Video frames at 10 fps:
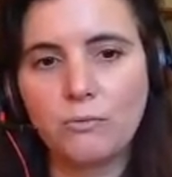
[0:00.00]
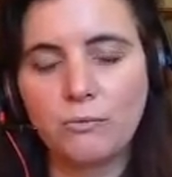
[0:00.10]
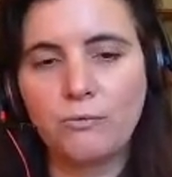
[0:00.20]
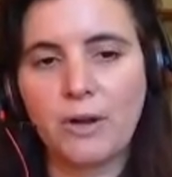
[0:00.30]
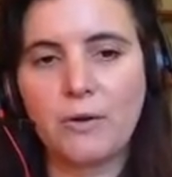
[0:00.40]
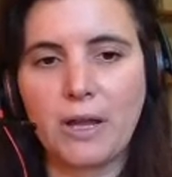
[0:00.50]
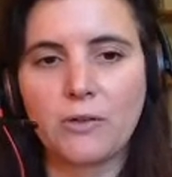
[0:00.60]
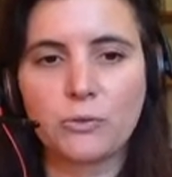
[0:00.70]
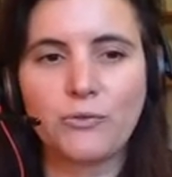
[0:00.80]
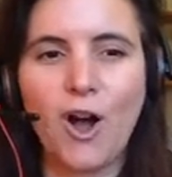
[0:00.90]
very
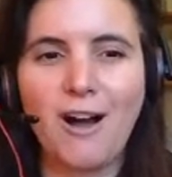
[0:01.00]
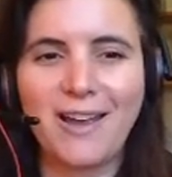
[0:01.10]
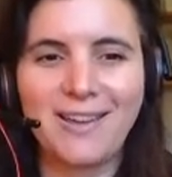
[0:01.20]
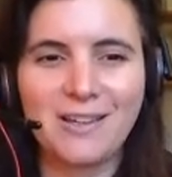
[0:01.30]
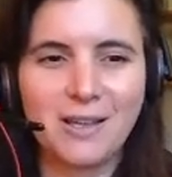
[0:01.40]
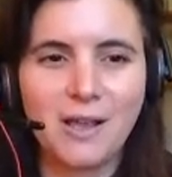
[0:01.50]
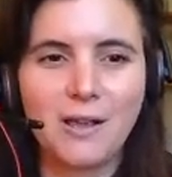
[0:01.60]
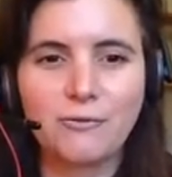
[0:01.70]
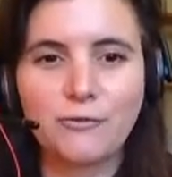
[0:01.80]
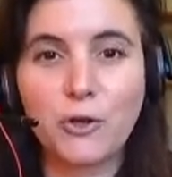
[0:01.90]
sort of high
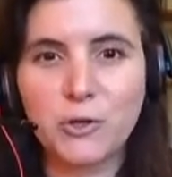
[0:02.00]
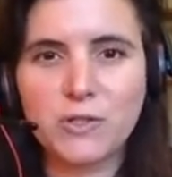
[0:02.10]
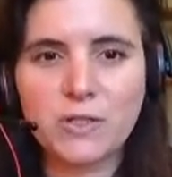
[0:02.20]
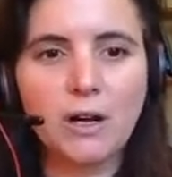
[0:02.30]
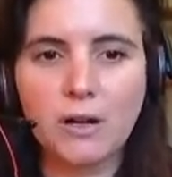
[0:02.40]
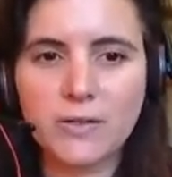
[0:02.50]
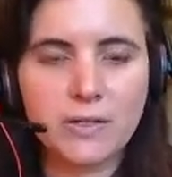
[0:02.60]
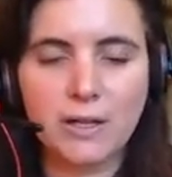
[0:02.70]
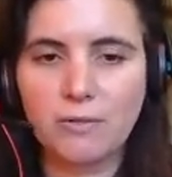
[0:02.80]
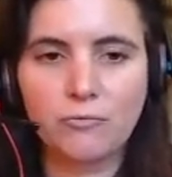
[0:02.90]
focused
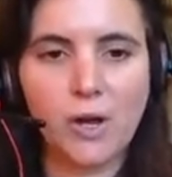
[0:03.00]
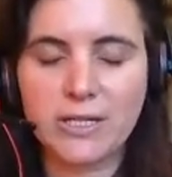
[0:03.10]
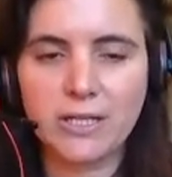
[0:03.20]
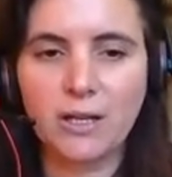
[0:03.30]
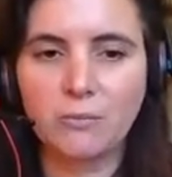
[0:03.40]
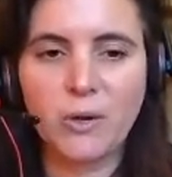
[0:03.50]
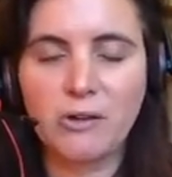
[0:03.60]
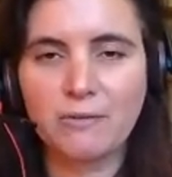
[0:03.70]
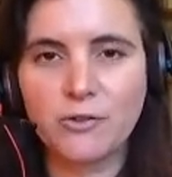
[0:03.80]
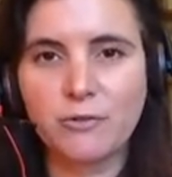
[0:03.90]
tasks like writing, where you
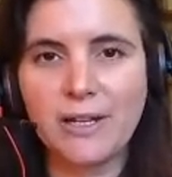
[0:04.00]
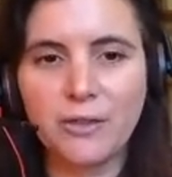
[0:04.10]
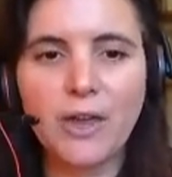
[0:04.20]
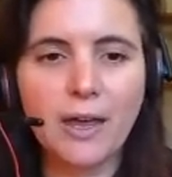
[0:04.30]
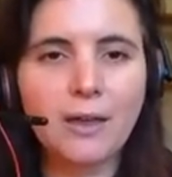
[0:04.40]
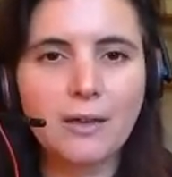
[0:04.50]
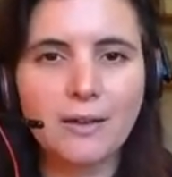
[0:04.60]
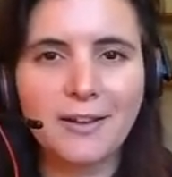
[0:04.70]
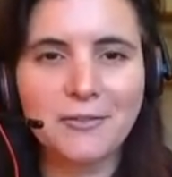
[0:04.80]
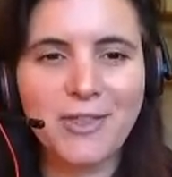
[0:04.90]
have to really think,
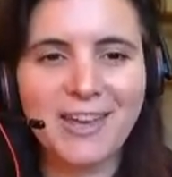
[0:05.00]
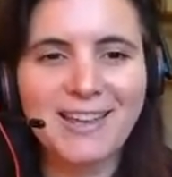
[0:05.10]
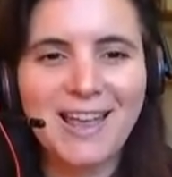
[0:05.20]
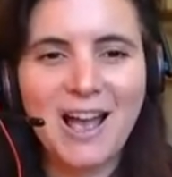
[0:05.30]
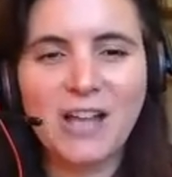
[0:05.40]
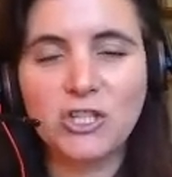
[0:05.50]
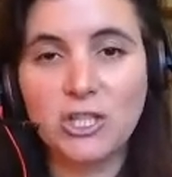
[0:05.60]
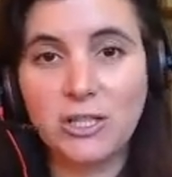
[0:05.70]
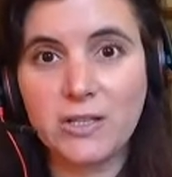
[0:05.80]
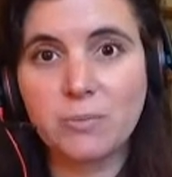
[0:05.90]
kind of thing, and
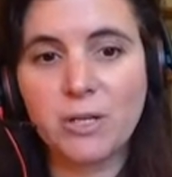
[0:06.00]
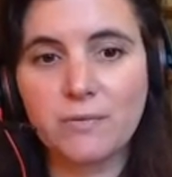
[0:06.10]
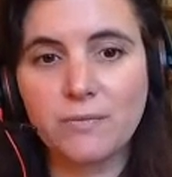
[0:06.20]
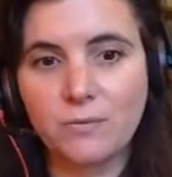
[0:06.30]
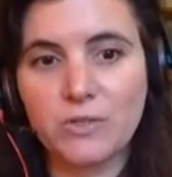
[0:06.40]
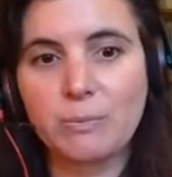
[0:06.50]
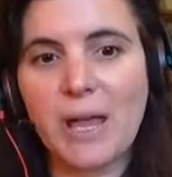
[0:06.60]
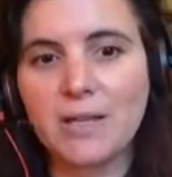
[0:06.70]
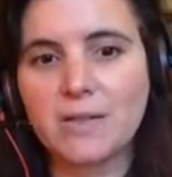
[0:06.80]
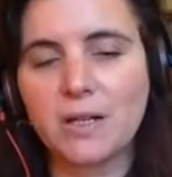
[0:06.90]
she needs a bit of
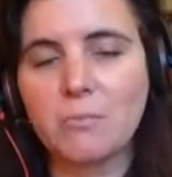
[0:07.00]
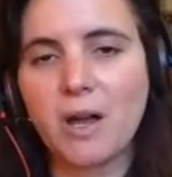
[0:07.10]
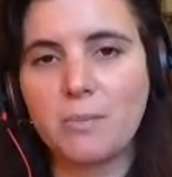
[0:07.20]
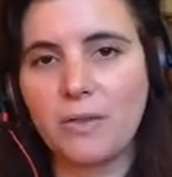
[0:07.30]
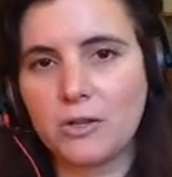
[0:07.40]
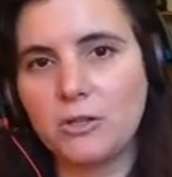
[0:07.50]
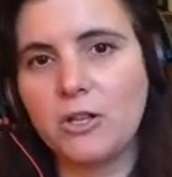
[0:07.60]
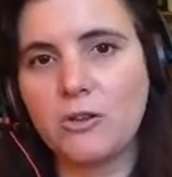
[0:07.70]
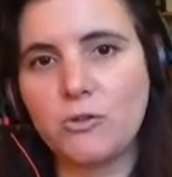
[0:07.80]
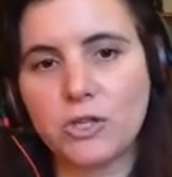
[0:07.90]
space, then it might be that
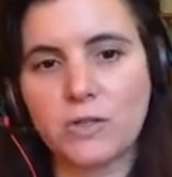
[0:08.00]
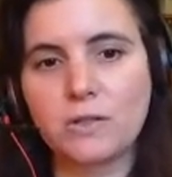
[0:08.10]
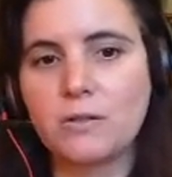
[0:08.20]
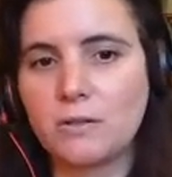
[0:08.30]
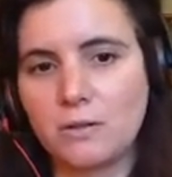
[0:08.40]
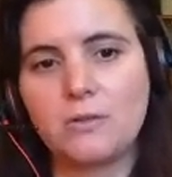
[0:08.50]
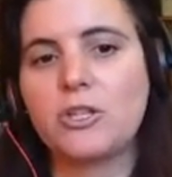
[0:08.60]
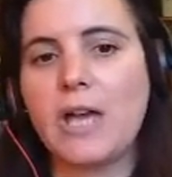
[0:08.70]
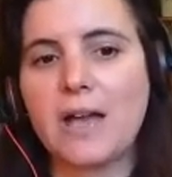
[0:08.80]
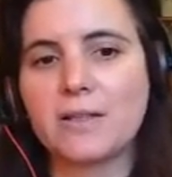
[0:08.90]

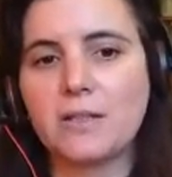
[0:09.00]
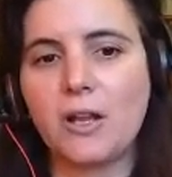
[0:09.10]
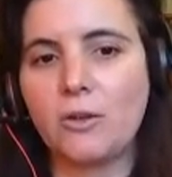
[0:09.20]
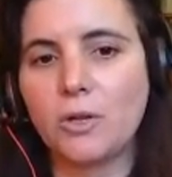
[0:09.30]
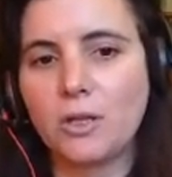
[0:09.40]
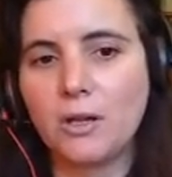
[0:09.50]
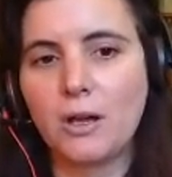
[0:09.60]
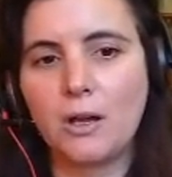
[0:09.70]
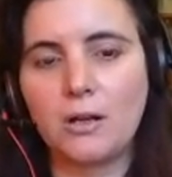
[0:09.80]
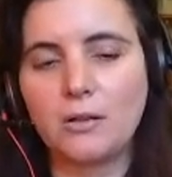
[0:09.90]
she has a
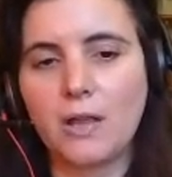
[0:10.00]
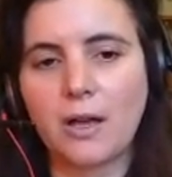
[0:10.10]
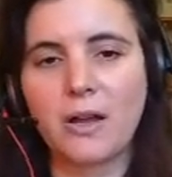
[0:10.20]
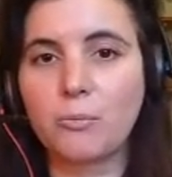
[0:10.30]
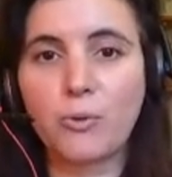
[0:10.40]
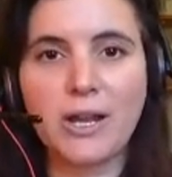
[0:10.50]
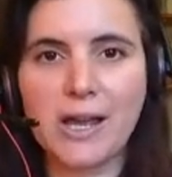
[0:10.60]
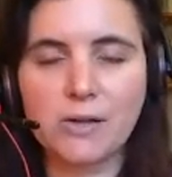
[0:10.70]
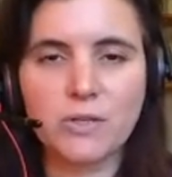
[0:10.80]
kind of breakout